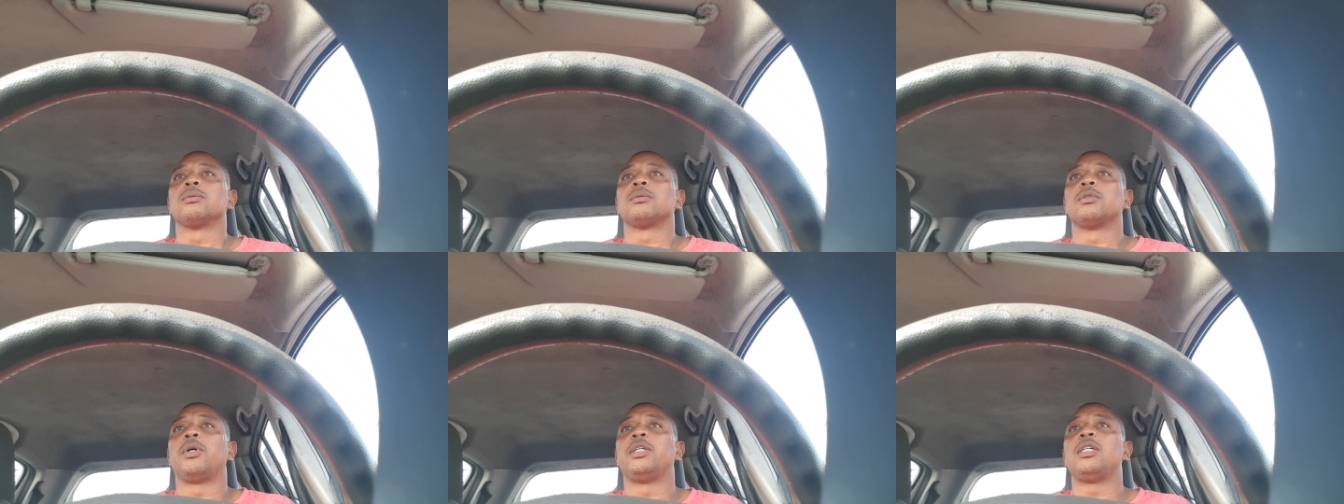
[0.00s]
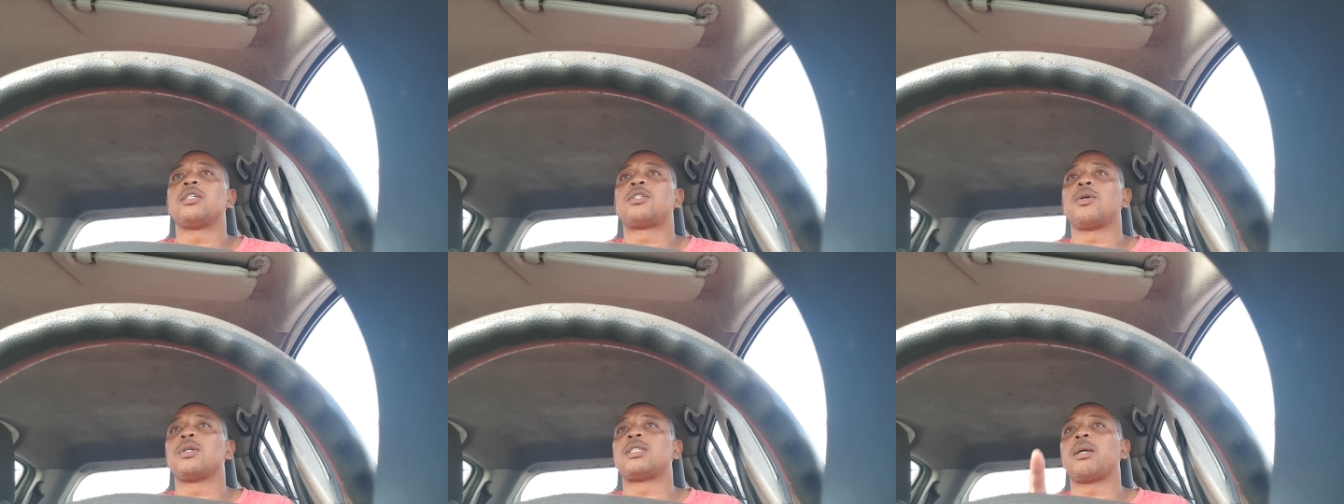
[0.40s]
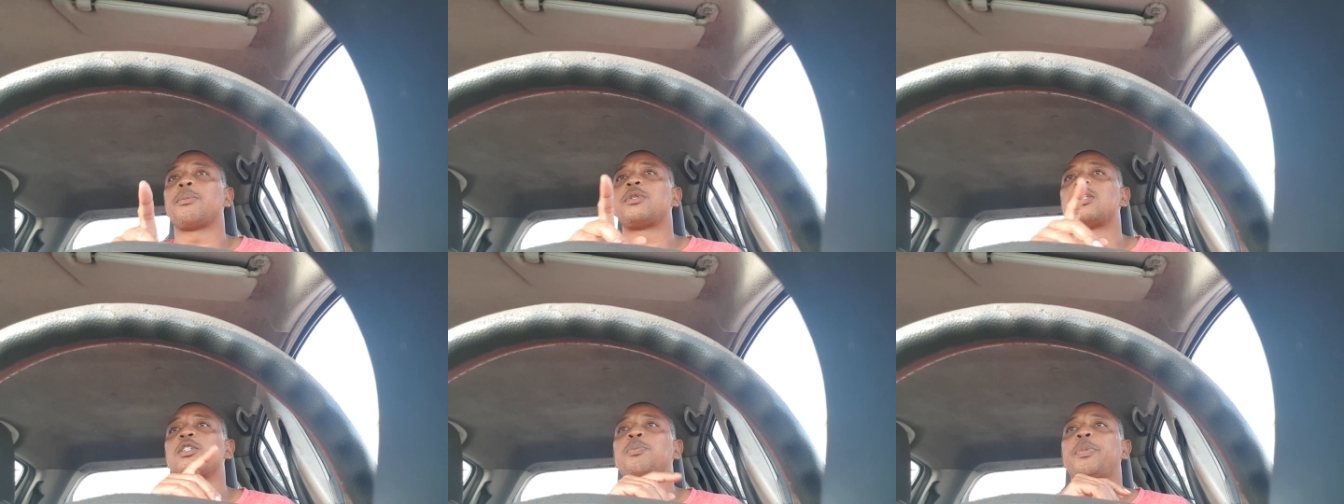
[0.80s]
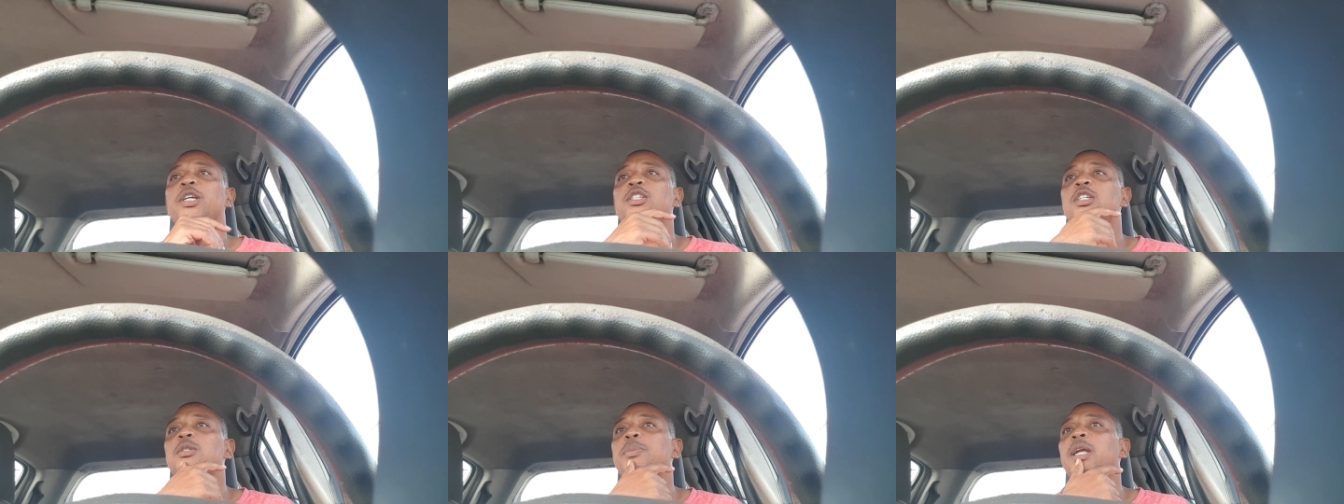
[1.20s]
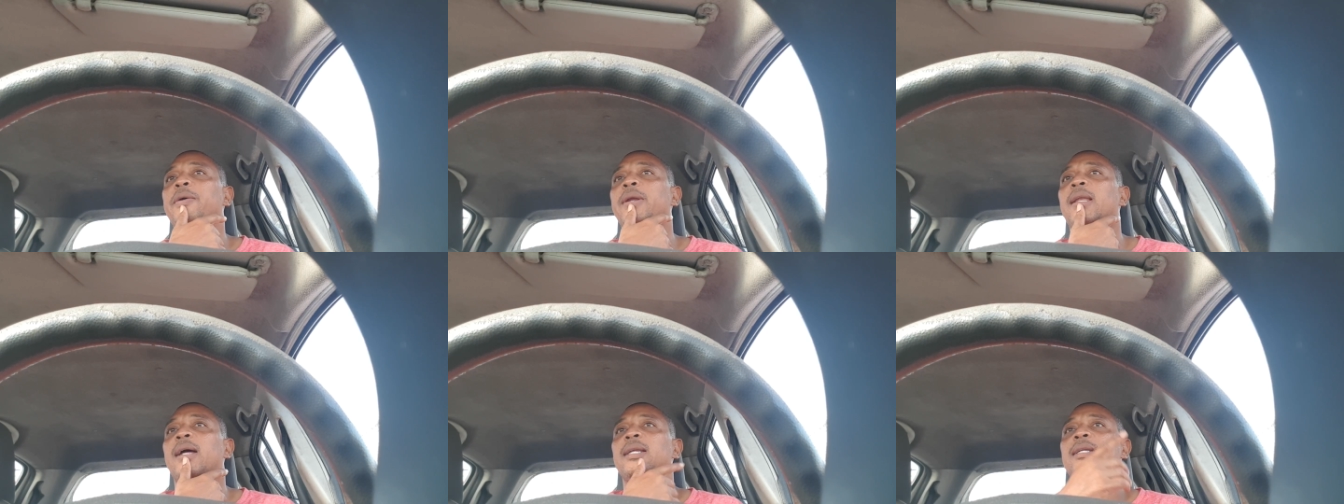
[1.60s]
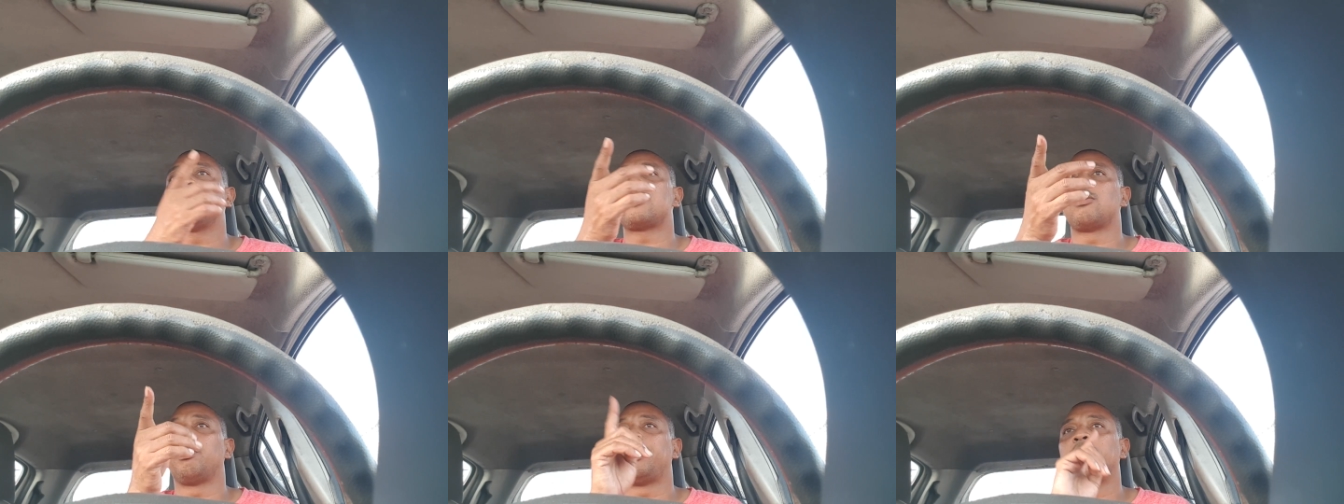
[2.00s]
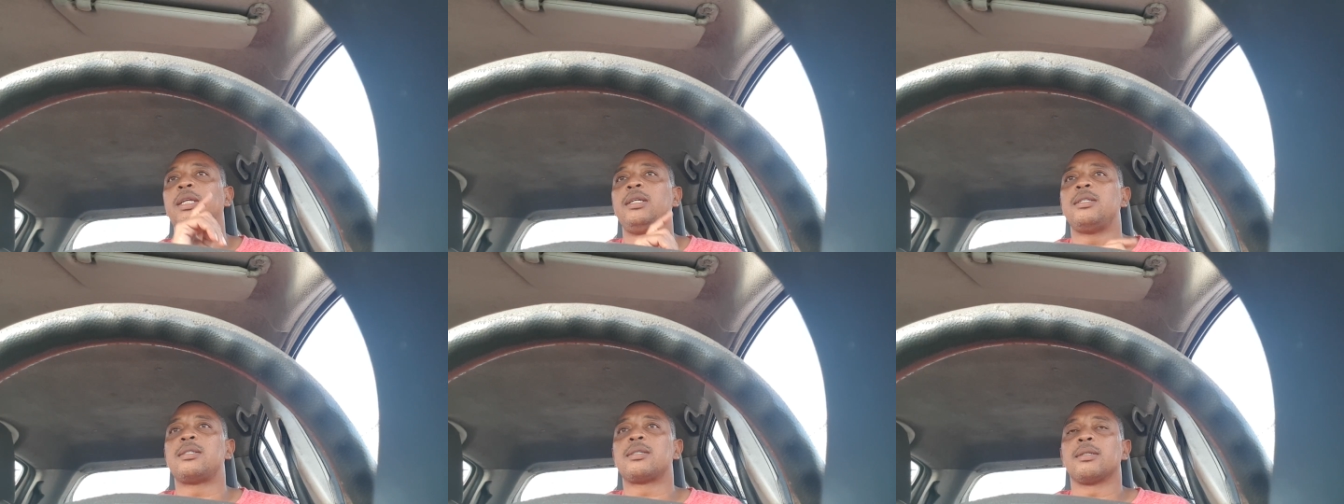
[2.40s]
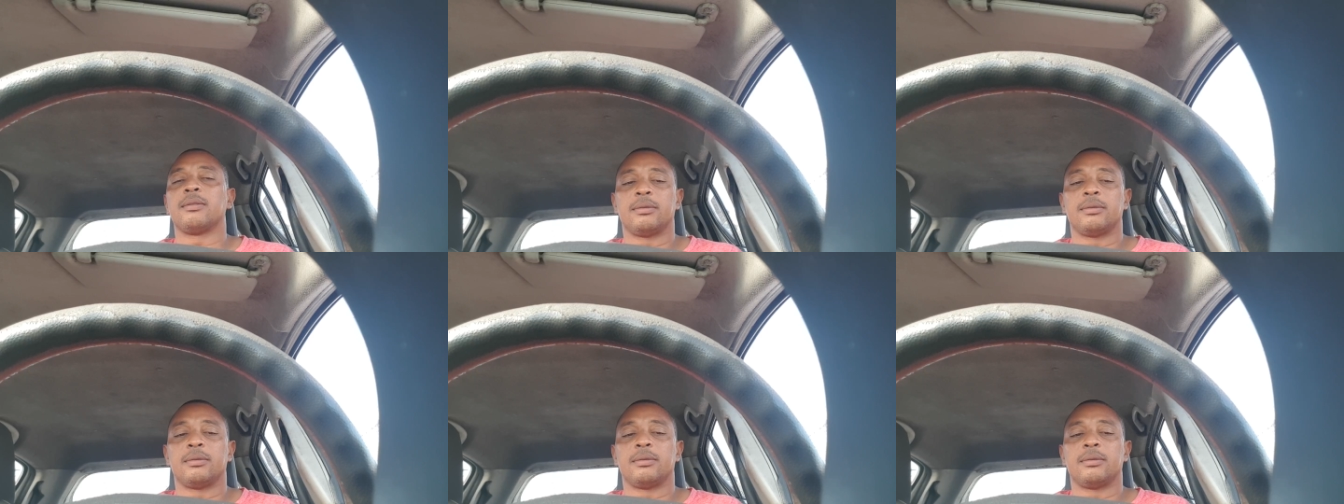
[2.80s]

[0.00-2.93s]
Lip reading: Bro, I just saw something suspicious, but I realized that's the police.